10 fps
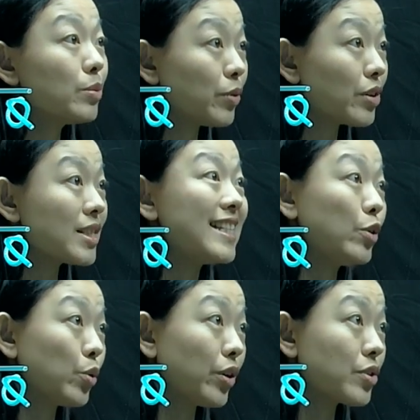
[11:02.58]
surplus
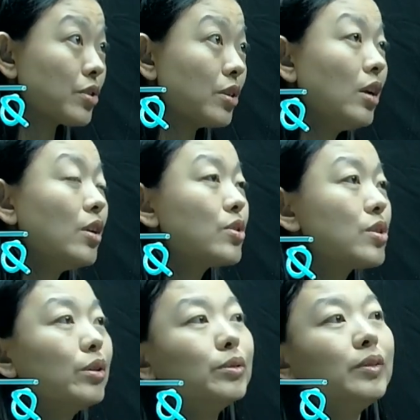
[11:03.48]
decrease.
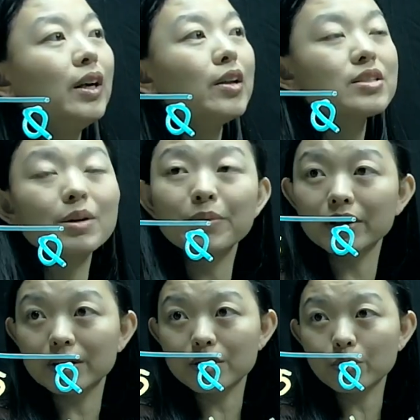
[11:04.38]
So
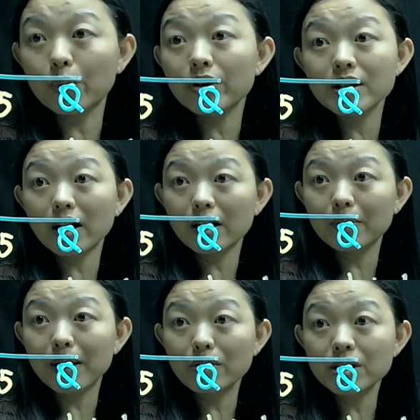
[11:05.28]
similar when we talk
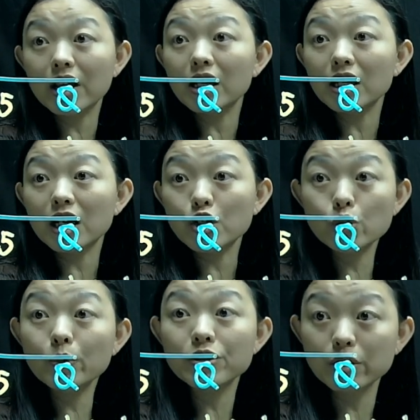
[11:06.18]
about in
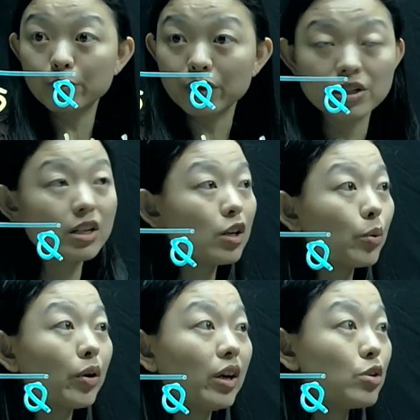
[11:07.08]
consumer surplus,
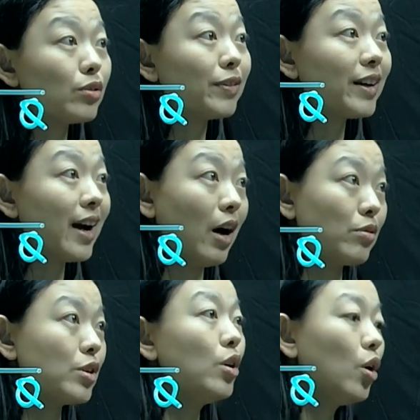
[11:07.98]
here we need to figure
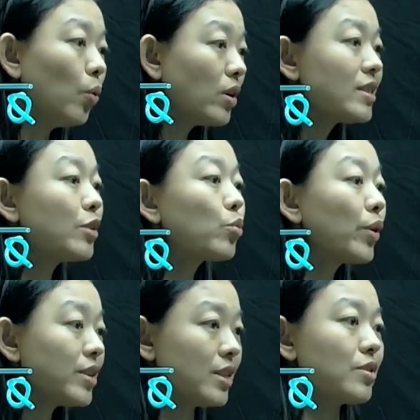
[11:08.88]
out what's the
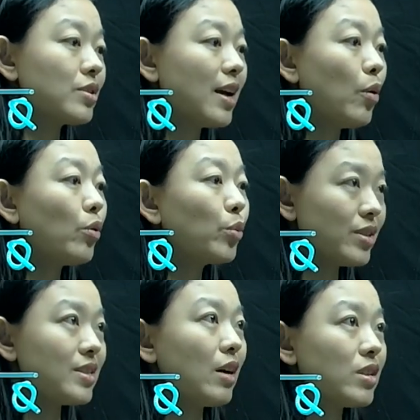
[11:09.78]
reasons that will
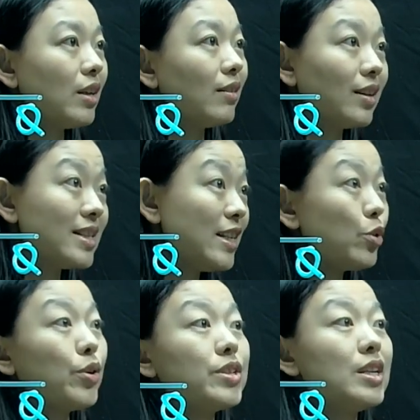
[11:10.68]
result in the
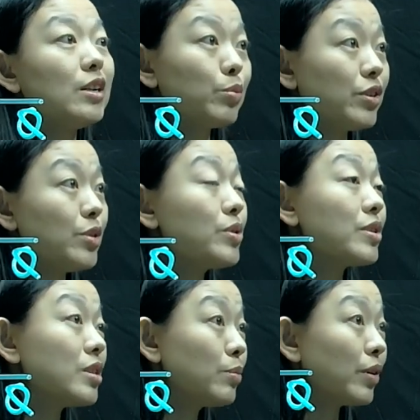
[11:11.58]
decrease in the
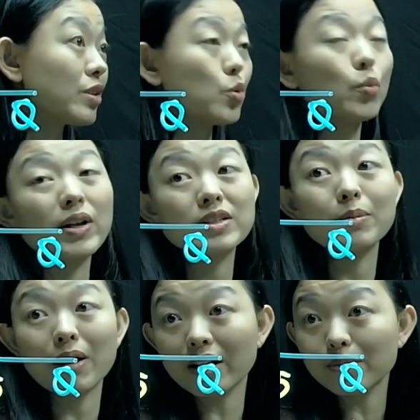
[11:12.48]
producer surplus once
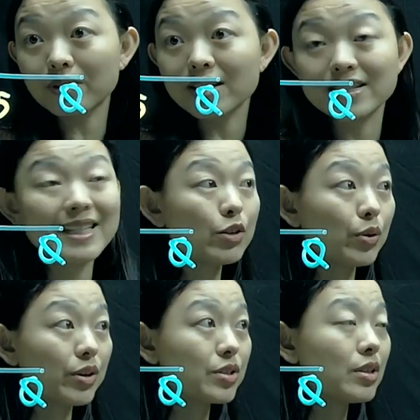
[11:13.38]
the market price
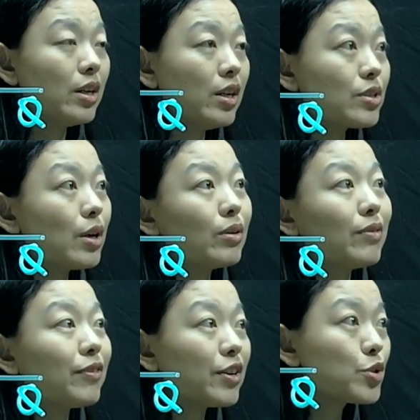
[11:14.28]
decrease. So
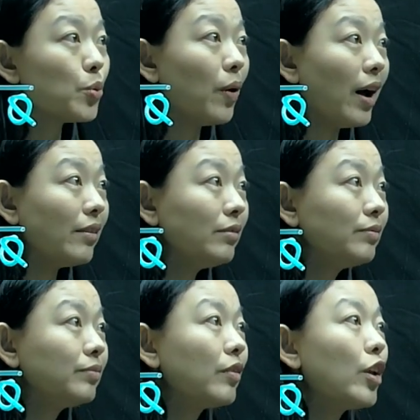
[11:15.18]
the first
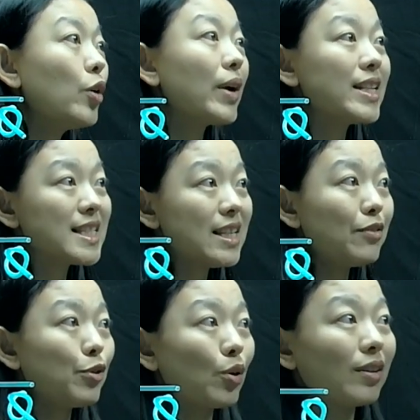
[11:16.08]
one, you can
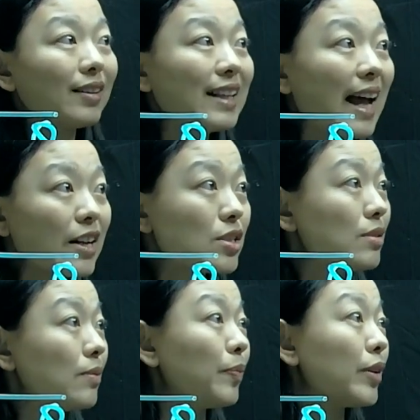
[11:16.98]
see for
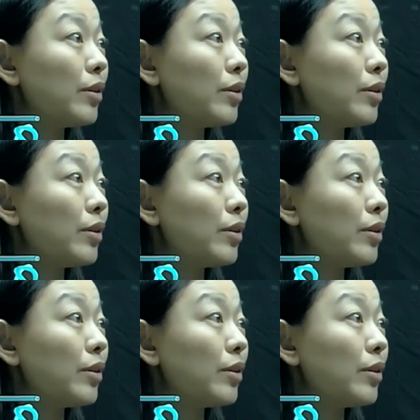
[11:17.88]
that